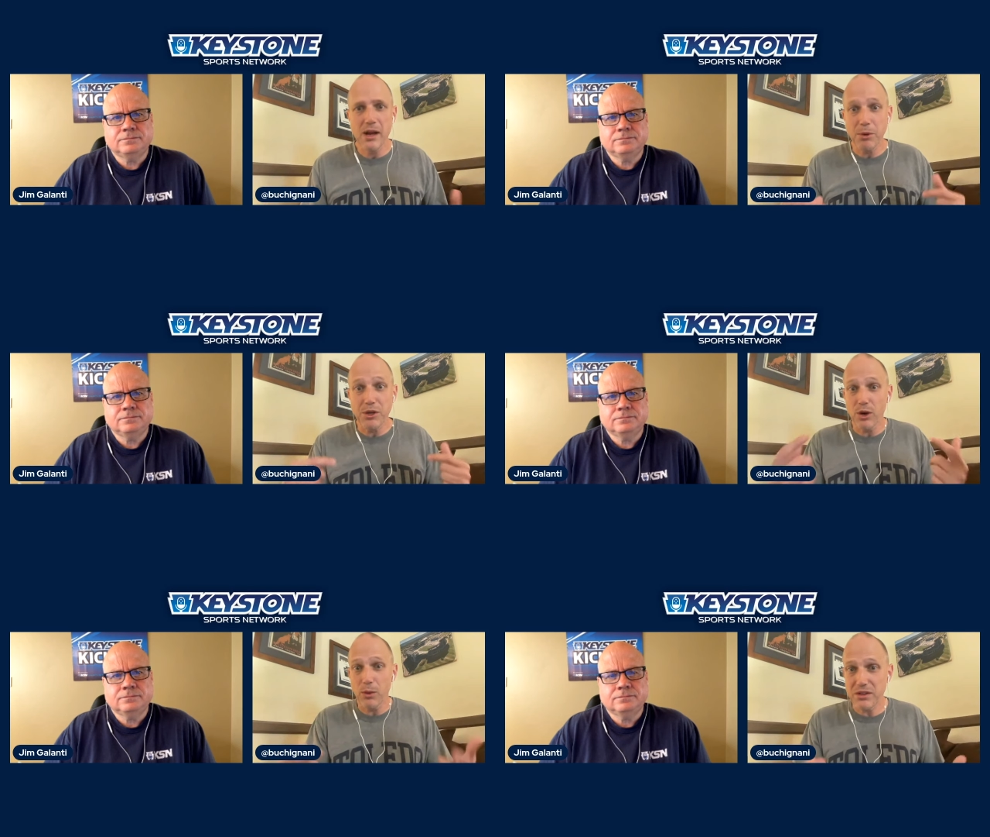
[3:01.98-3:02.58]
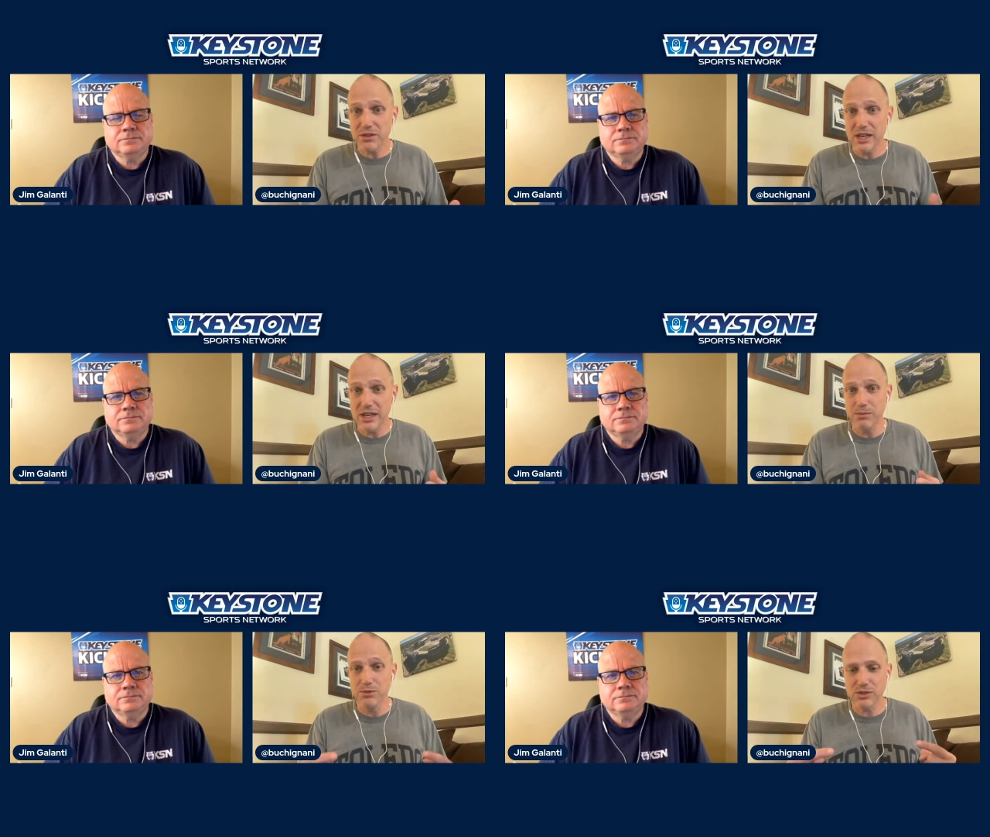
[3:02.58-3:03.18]
Speaker 1: but you know what
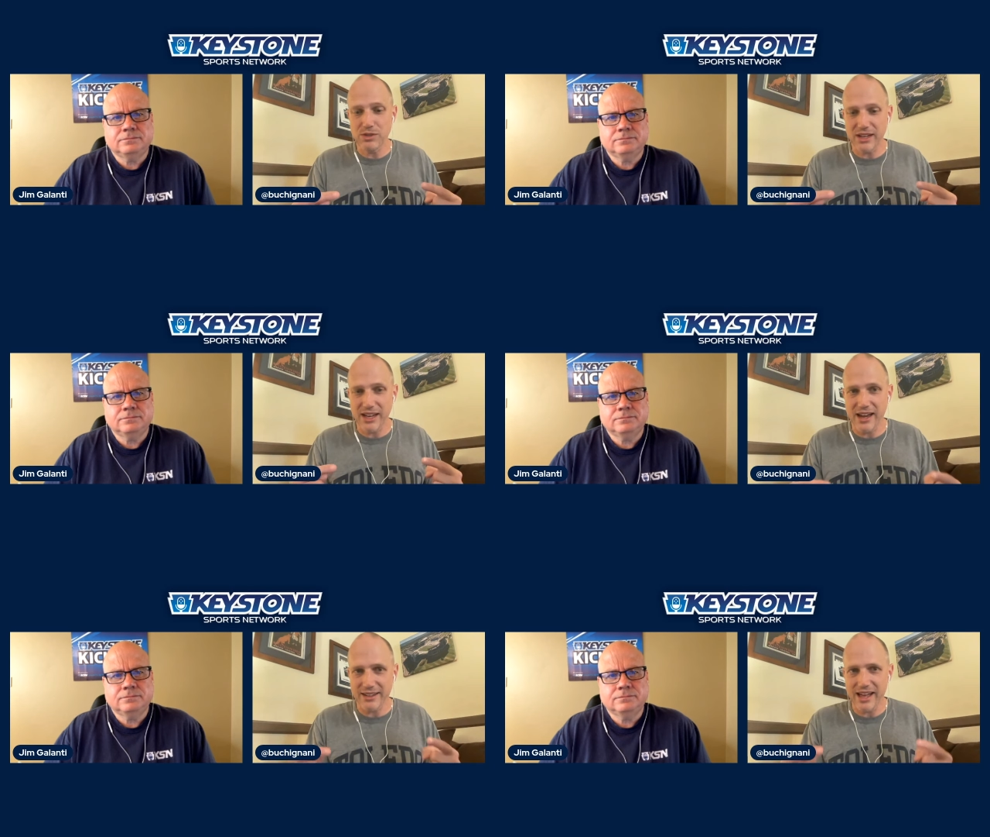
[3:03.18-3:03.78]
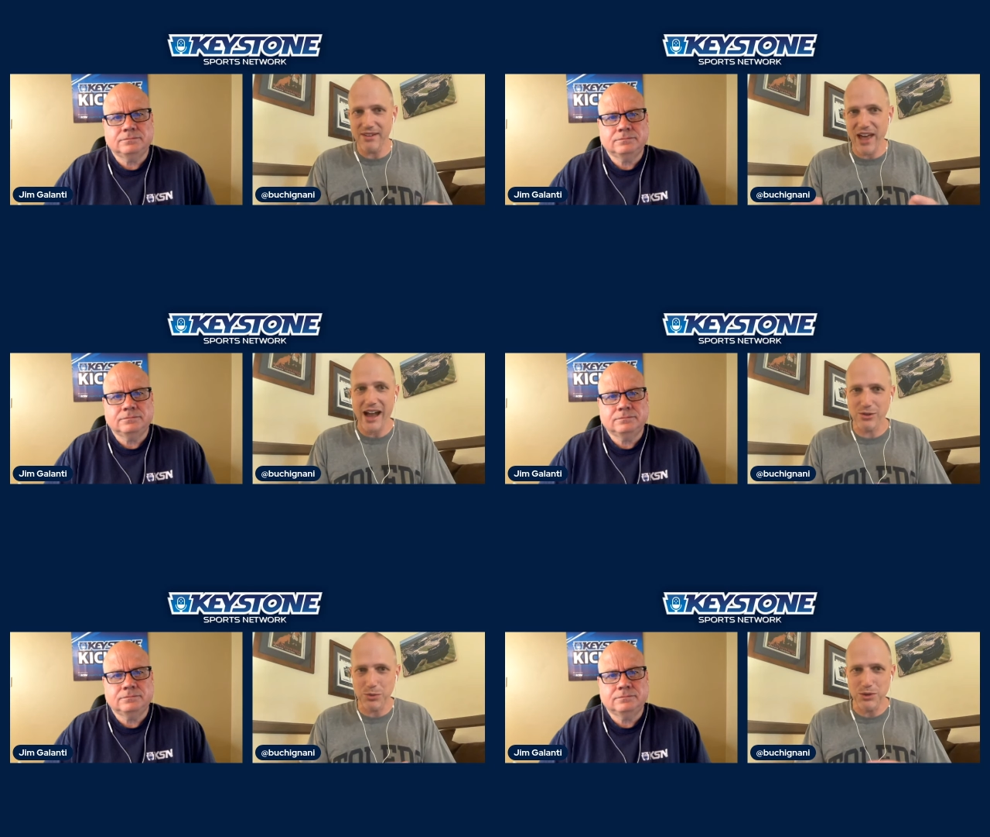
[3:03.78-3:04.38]
teams that get a lot of
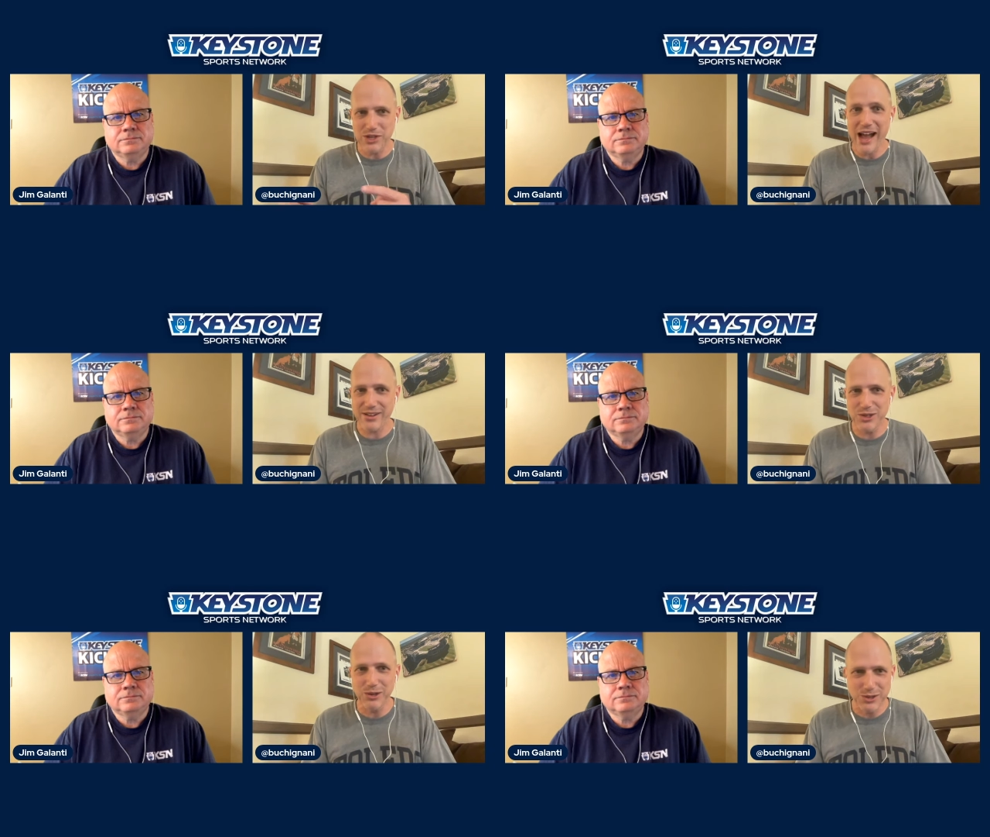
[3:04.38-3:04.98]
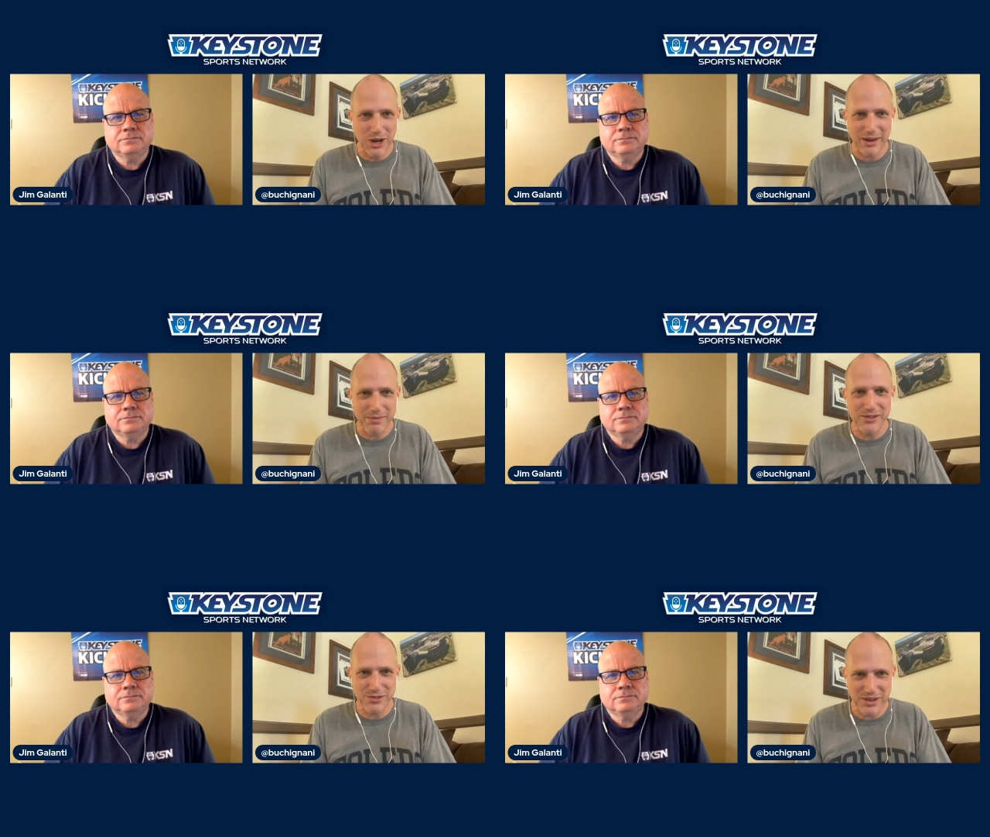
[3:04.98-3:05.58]
actual sacks don't talk
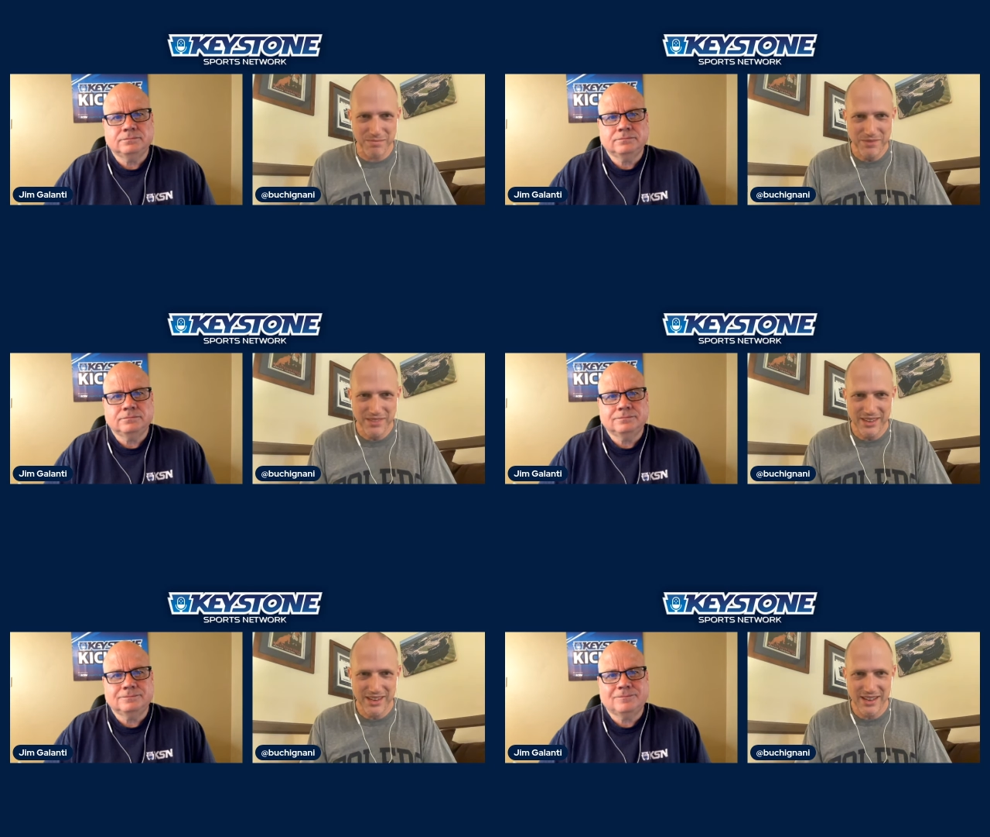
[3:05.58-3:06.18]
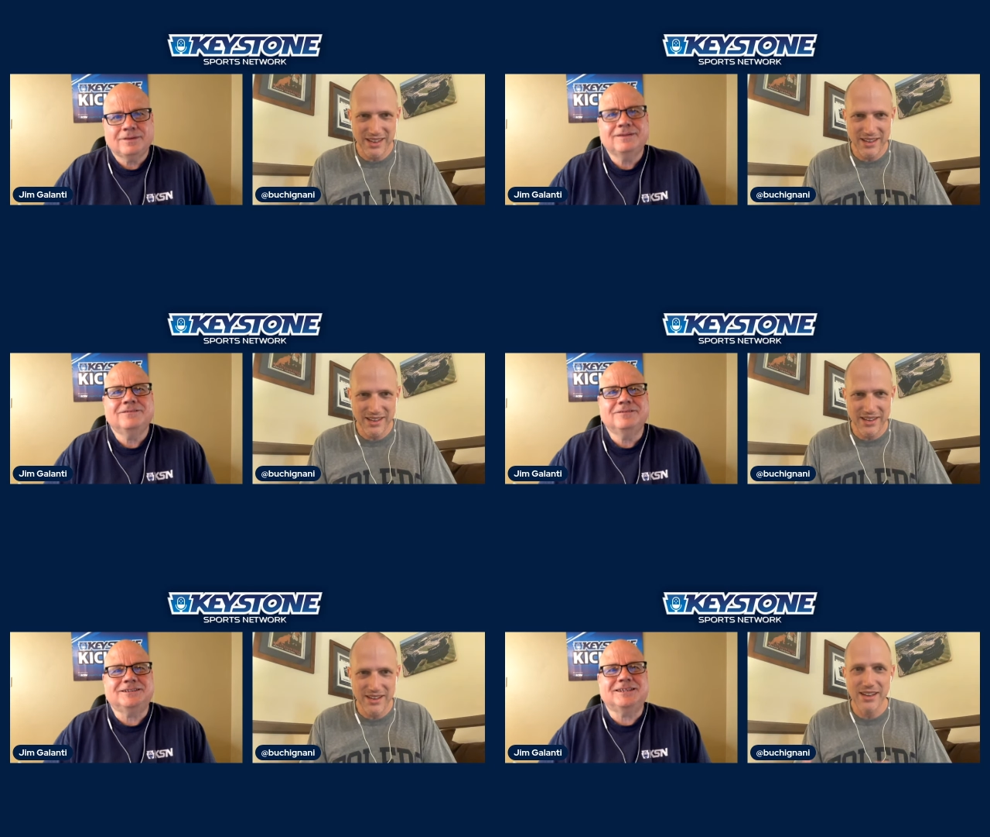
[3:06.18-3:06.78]
about, Jim?
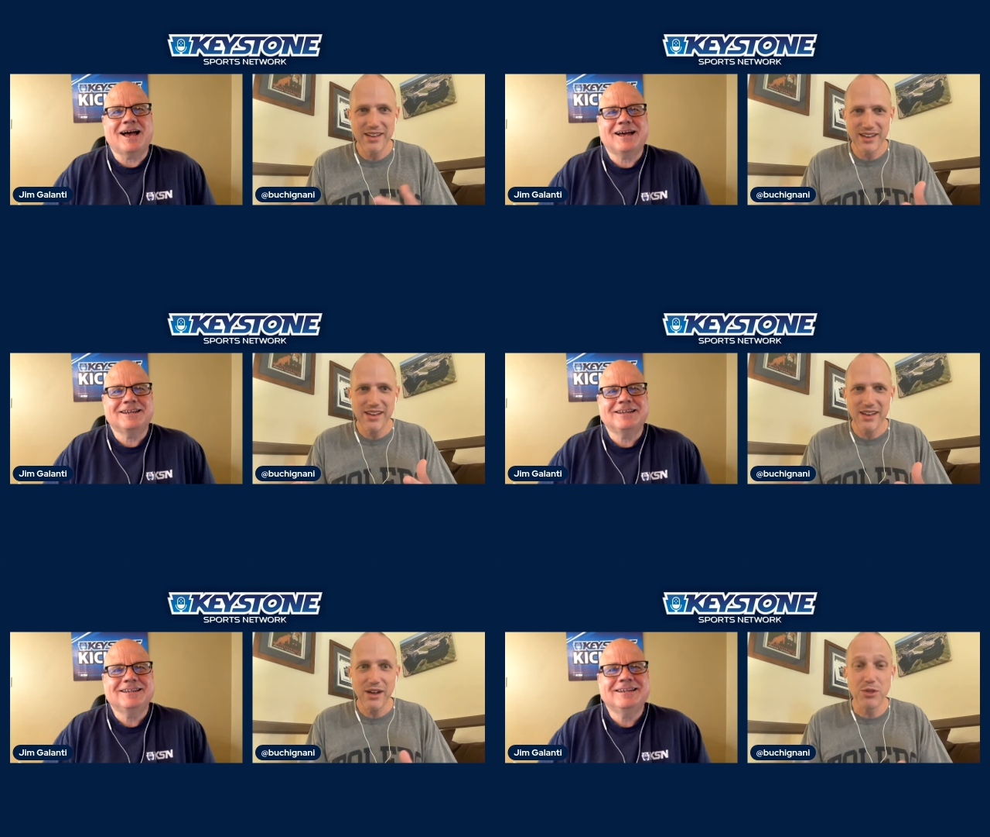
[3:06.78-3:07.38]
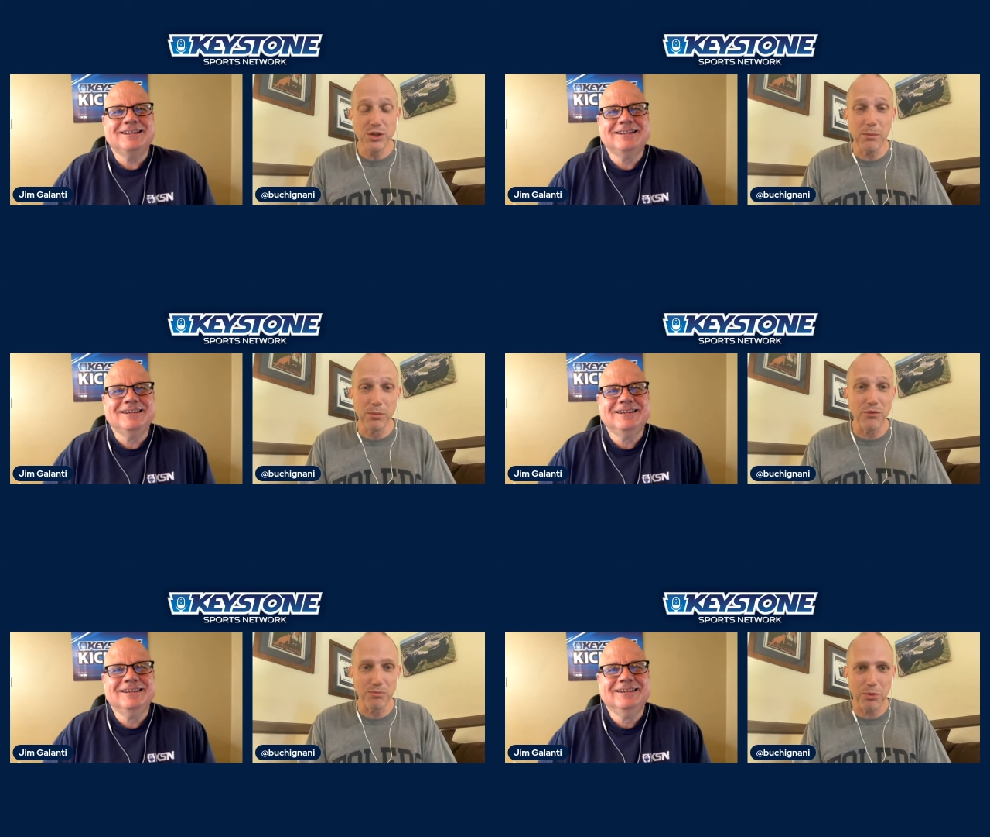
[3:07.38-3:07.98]
What's that? The
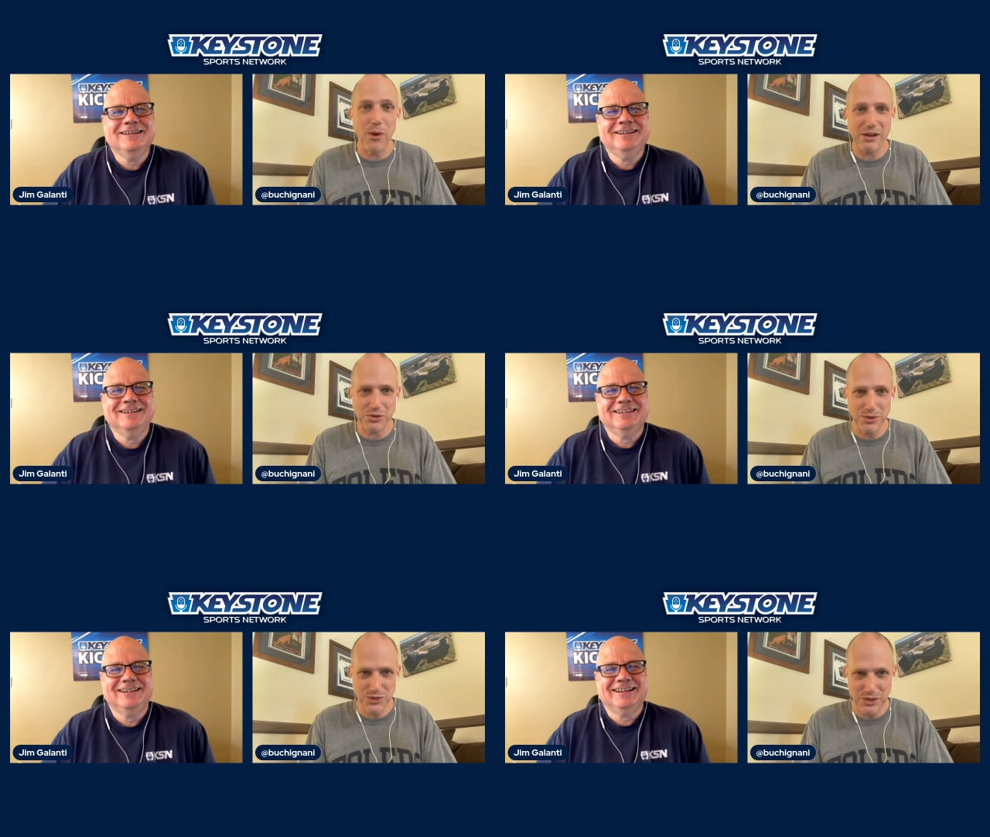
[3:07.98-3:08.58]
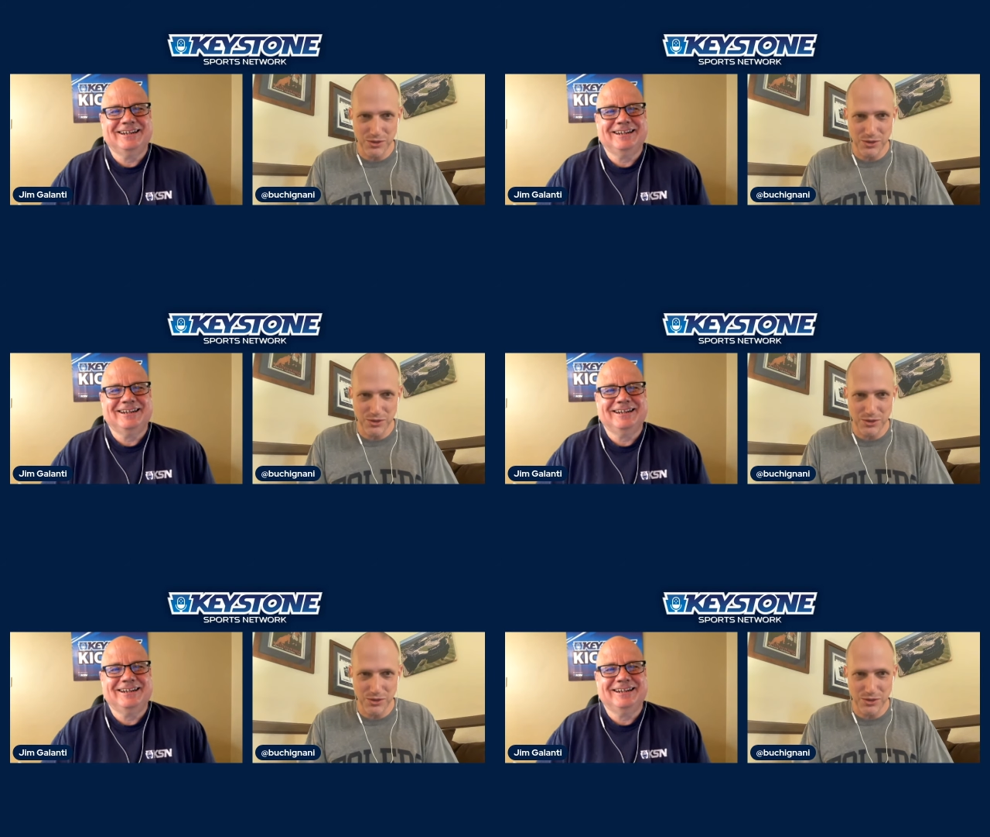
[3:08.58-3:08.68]
number of pressures they're